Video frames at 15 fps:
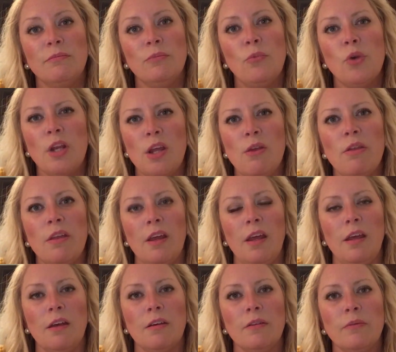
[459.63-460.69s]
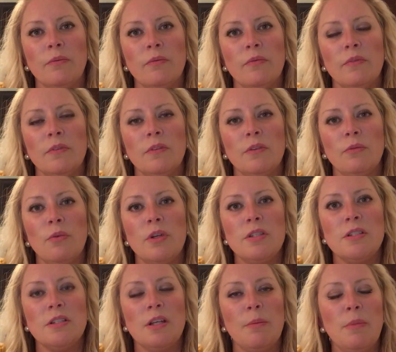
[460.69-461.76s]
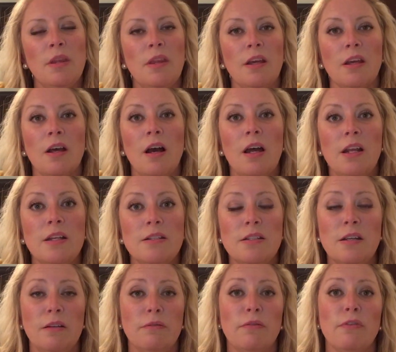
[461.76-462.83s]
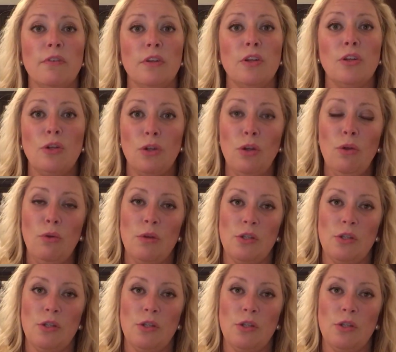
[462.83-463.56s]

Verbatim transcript: What do you think? What's something that God has done for you